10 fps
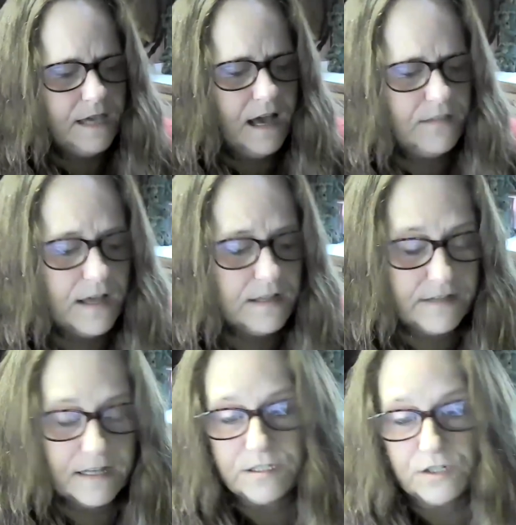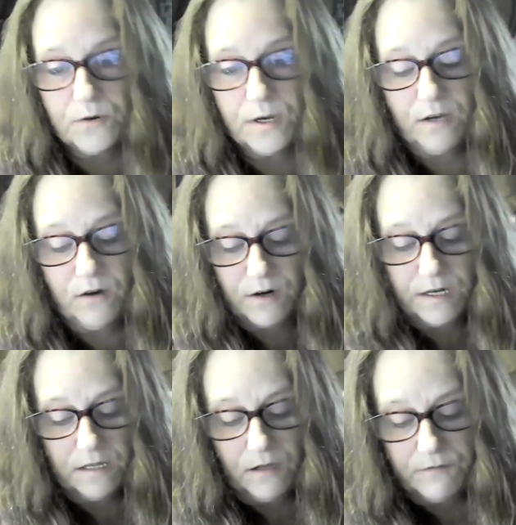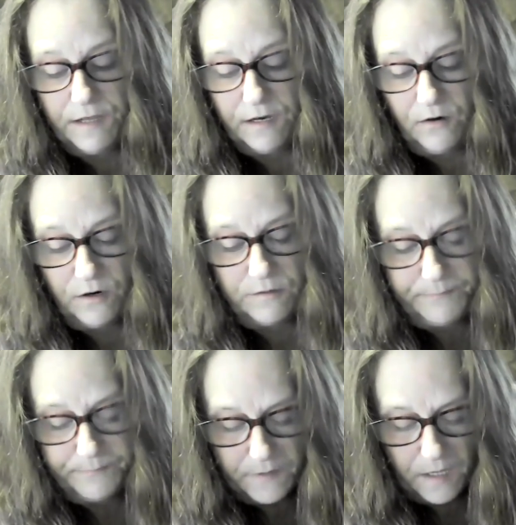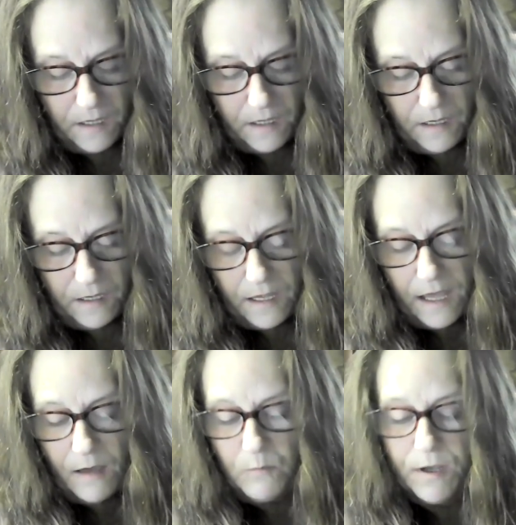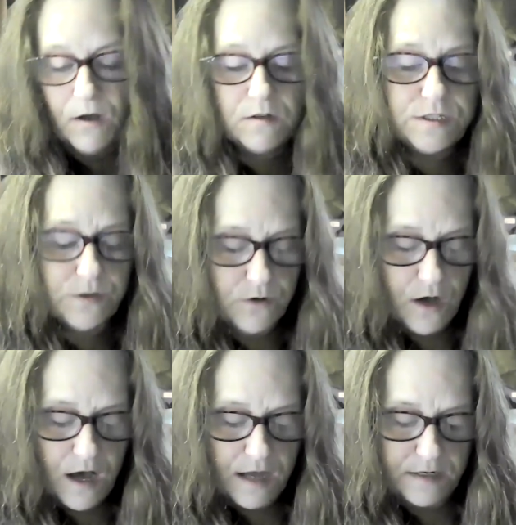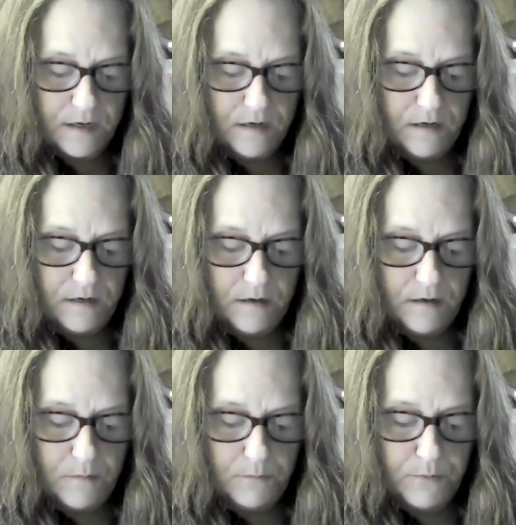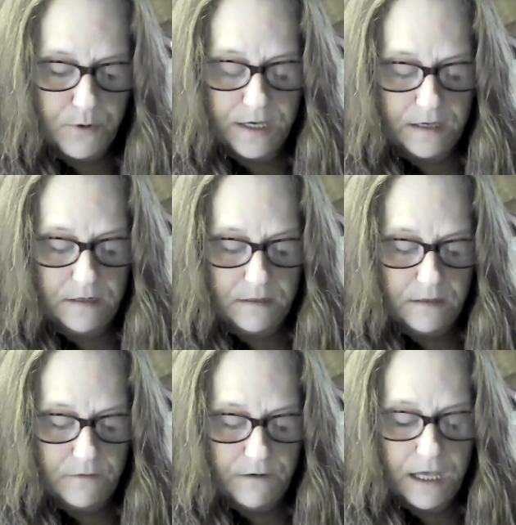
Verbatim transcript: Yeah, that that's a great card. I love that card. And we also got Brigid,